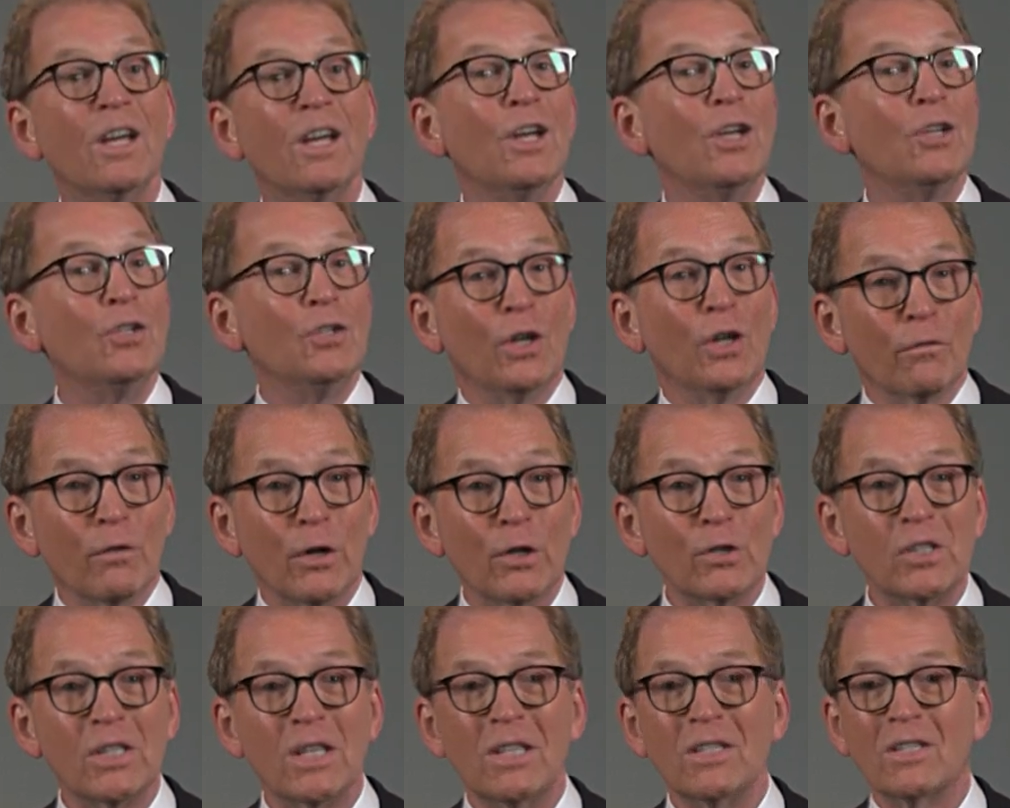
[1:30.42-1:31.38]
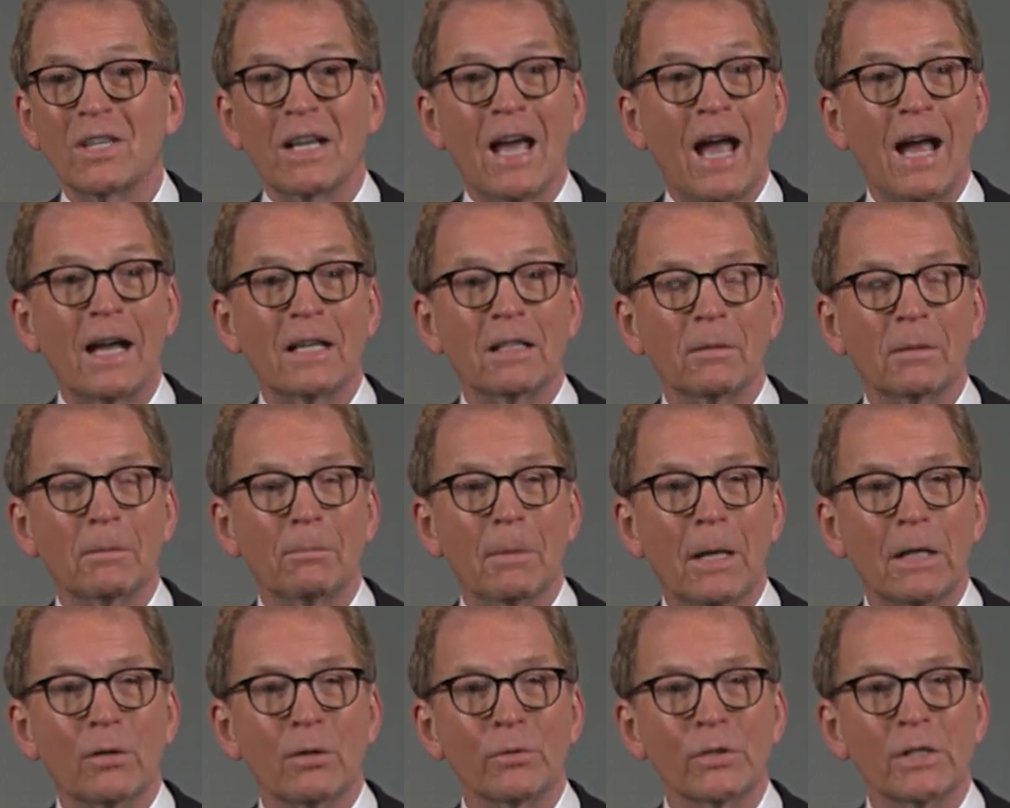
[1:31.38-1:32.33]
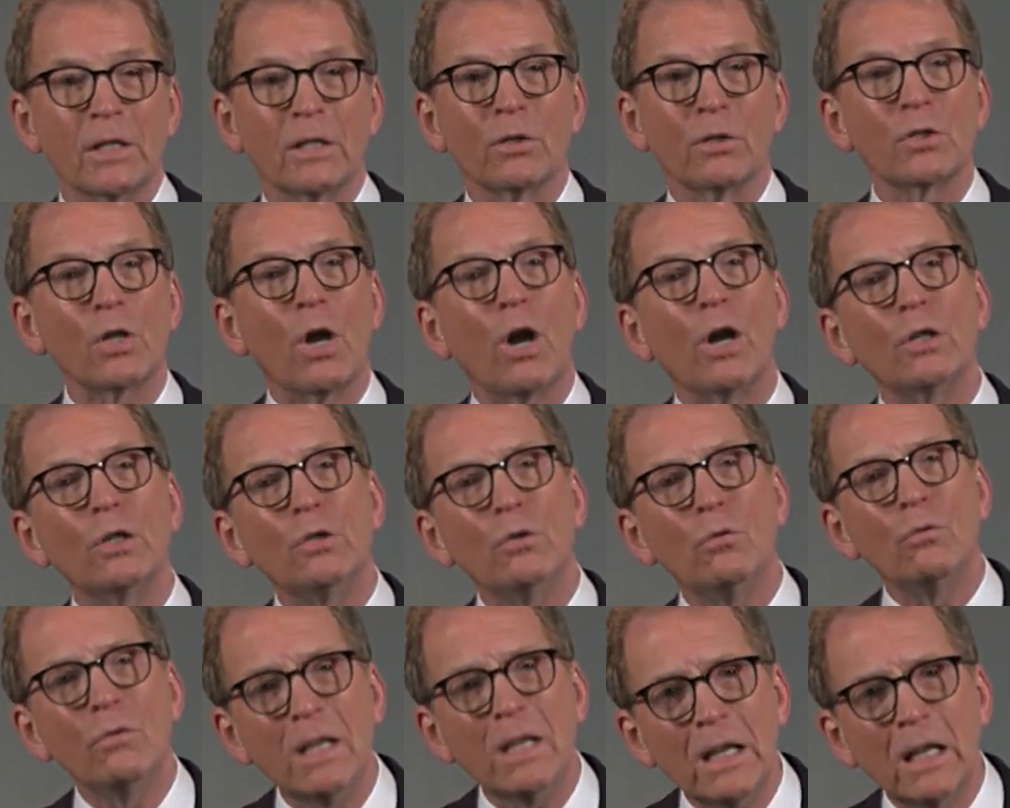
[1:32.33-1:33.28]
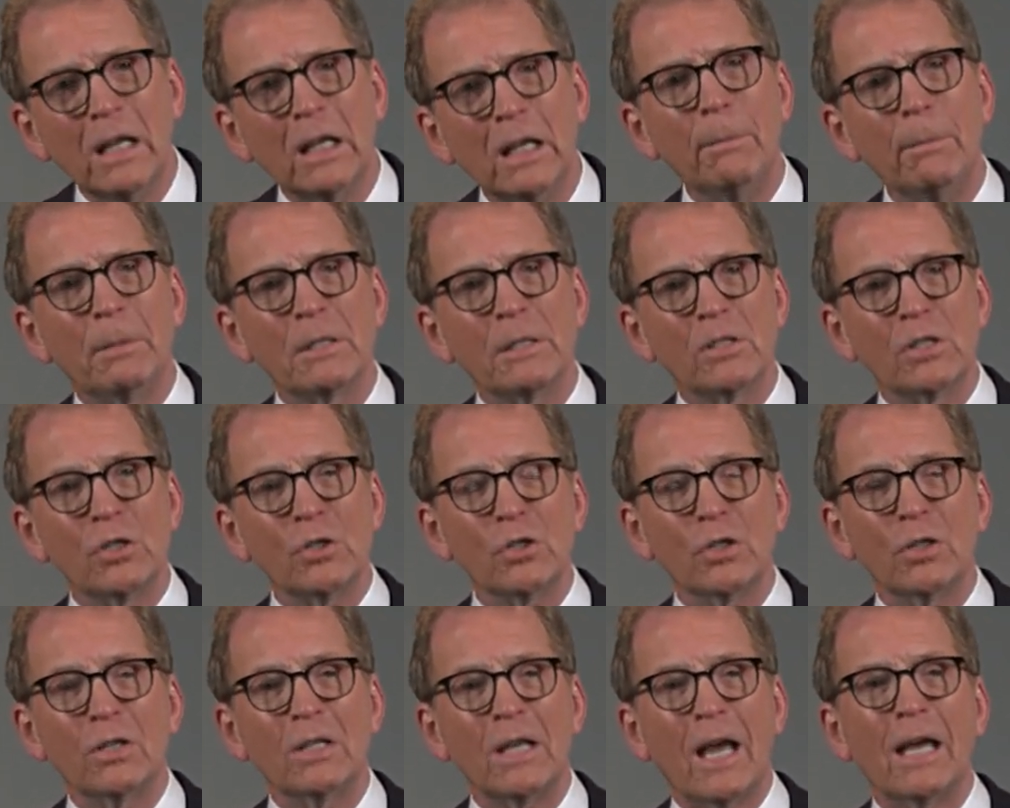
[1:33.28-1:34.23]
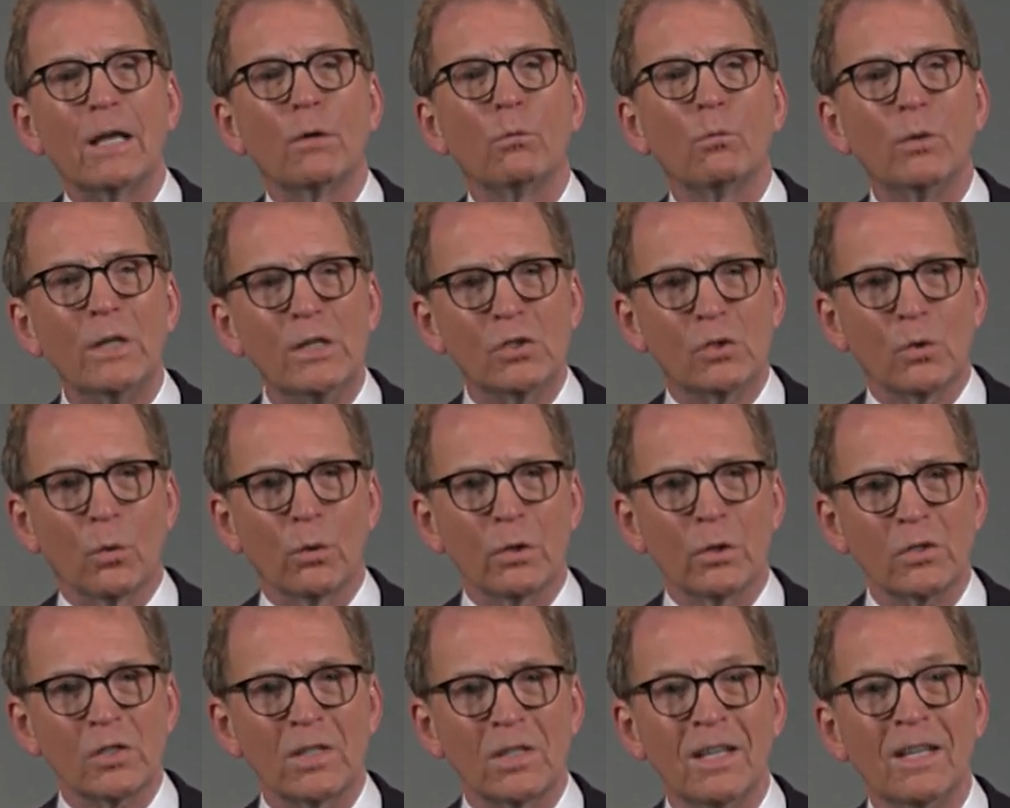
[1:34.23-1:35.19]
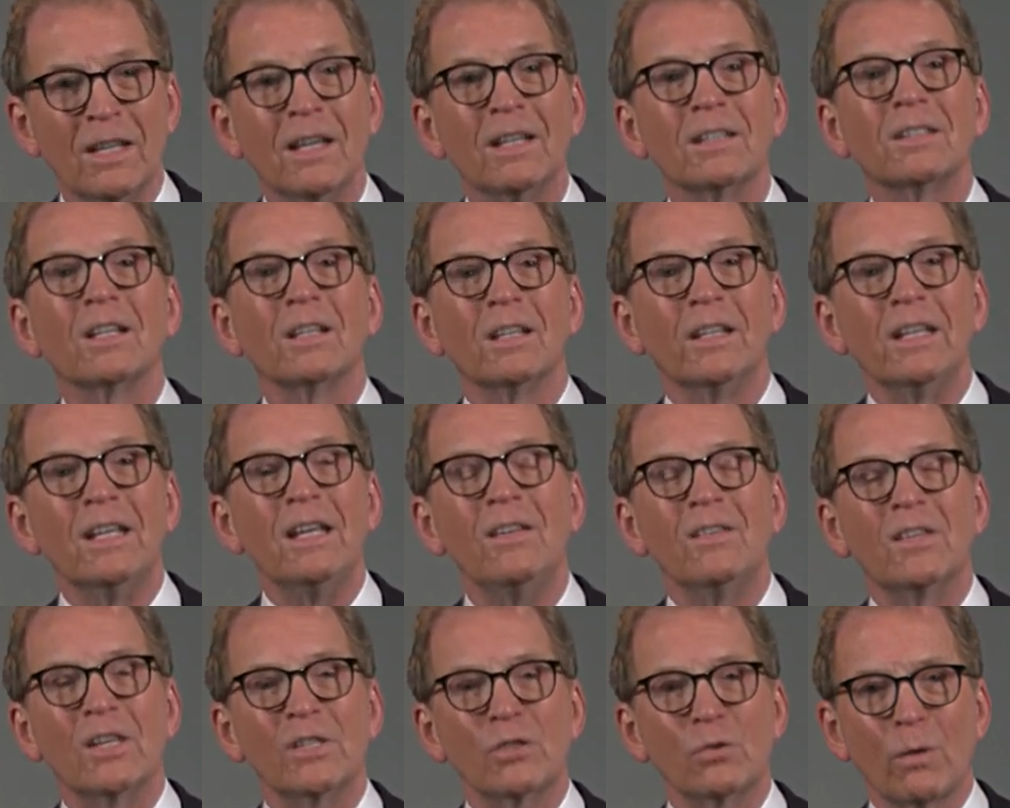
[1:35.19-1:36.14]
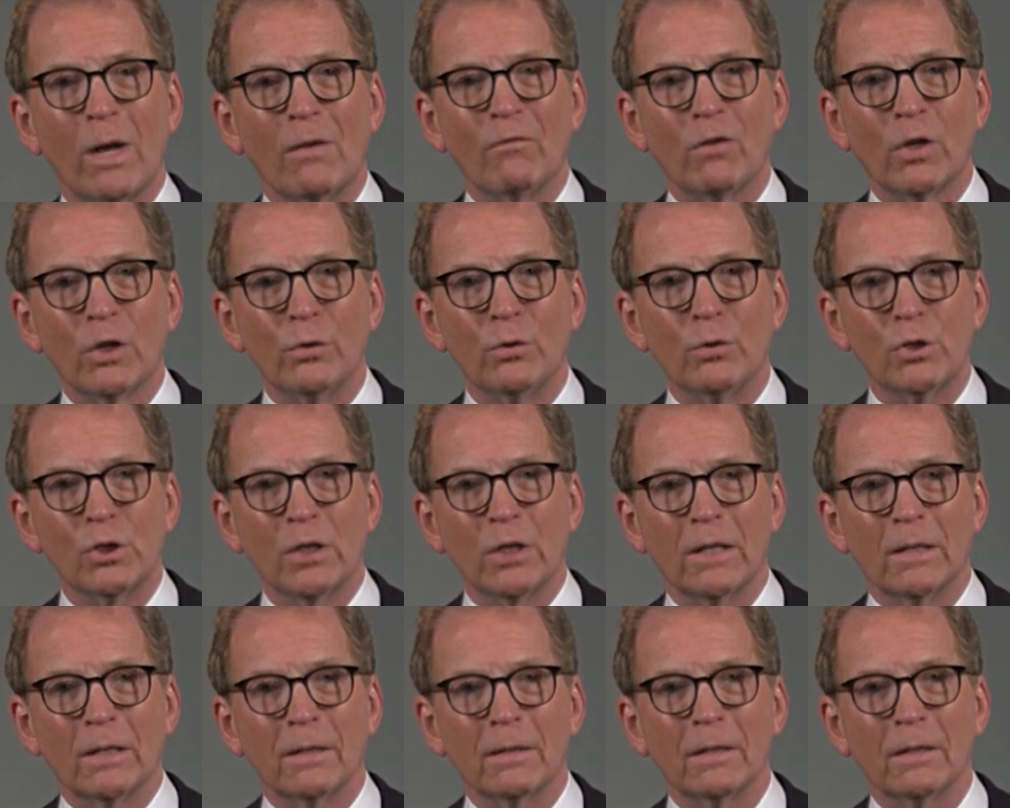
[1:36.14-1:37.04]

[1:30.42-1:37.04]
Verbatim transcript: Universities and academic medical centers are uniquely positioned and resourced to lead this revolution.